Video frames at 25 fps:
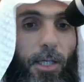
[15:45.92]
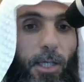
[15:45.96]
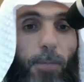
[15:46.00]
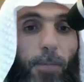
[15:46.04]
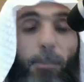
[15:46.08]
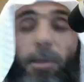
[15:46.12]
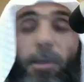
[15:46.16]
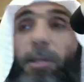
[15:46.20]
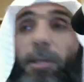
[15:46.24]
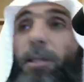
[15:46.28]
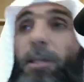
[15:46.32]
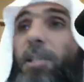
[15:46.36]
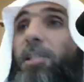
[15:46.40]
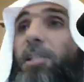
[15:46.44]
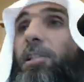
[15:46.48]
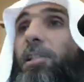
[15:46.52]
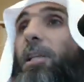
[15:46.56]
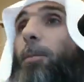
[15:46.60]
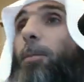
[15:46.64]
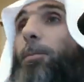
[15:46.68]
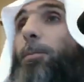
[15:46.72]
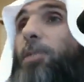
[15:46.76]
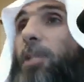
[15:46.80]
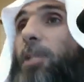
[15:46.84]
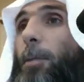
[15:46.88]
But this
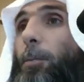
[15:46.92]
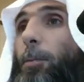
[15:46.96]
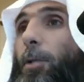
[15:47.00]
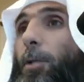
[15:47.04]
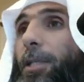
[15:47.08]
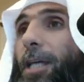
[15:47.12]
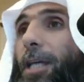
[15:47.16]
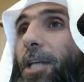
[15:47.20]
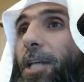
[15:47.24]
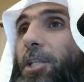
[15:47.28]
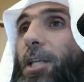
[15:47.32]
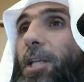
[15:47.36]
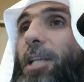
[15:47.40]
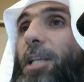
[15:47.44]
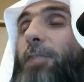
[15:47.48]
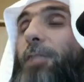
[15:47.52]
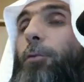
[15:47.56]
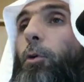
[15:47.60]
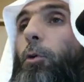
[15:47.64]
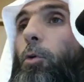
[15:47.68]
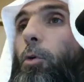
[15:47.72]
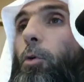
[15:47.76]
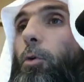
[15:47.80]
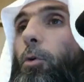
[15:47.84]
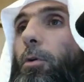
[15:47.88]
supplication is for
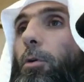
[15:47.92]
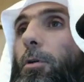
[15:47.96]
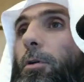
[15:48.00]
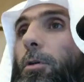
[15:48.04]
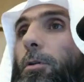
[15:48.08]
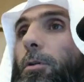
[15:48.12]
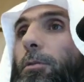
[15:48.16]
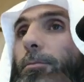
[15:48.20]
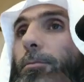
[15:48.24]
who?